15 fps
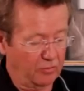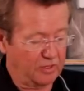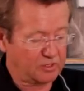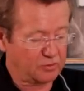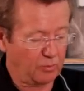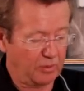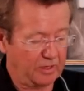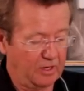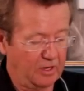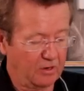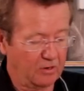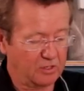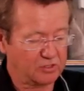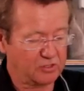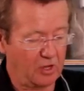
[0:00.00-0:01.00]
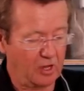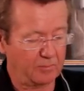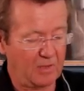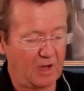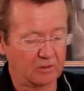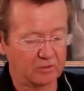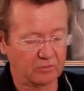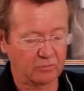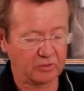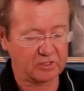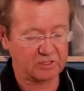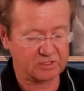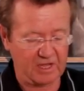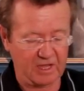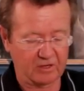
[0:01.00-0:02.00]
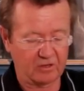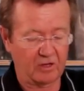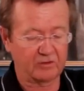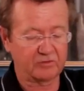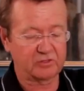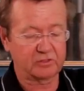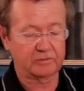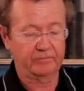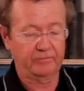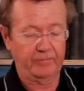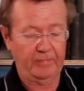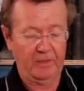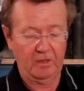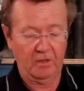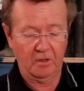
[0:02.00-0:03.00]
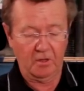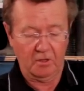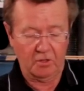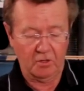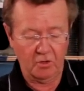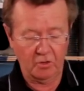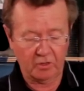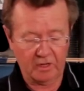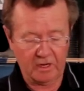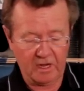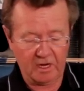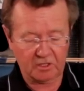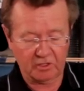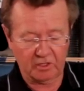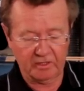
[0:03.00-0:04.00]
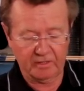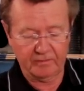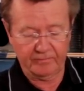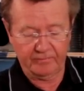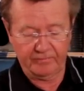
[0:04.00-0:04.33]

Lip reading: this one here is not mounted with the standoffs, you can actually